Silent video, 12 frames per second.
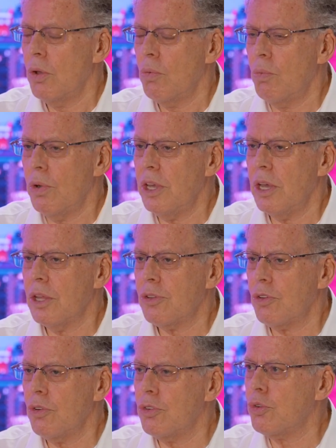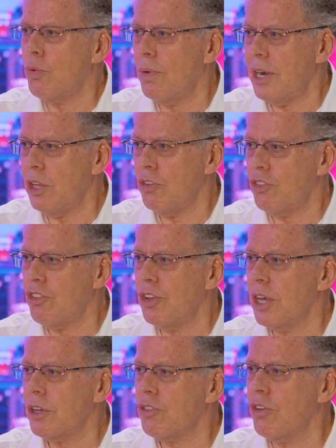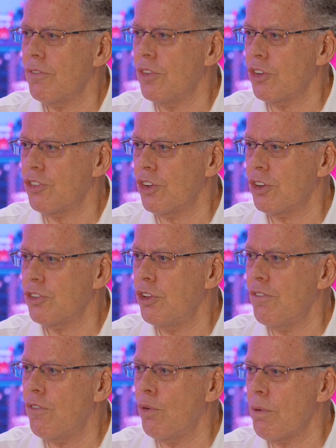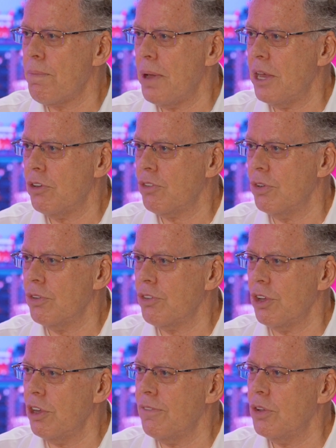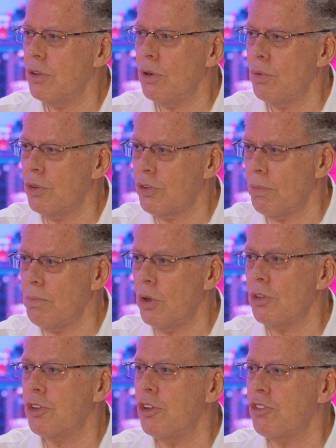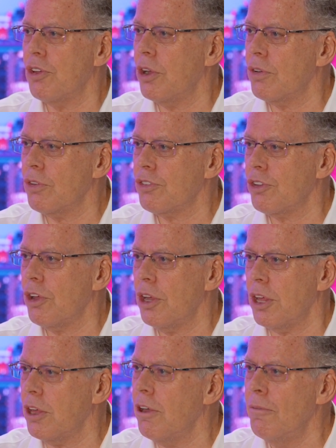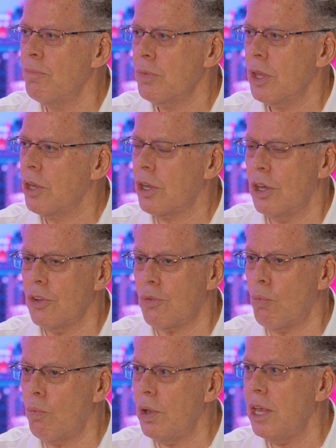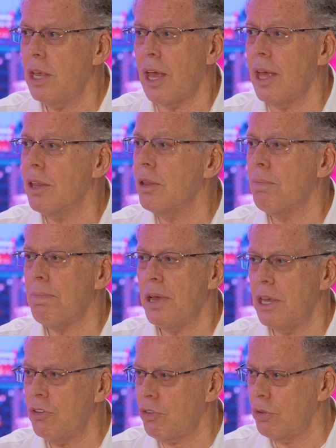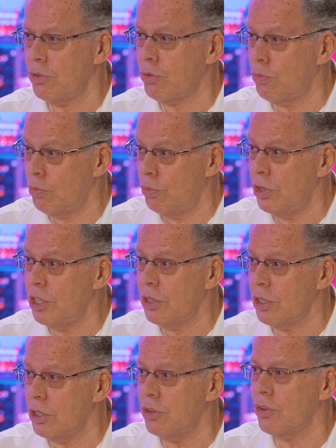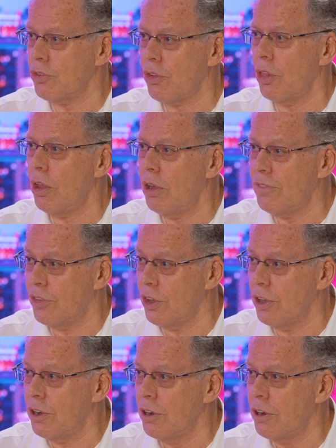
we entered 26 of the 64 patients, even though it was a multi-center study, because we and the patients really just loved it.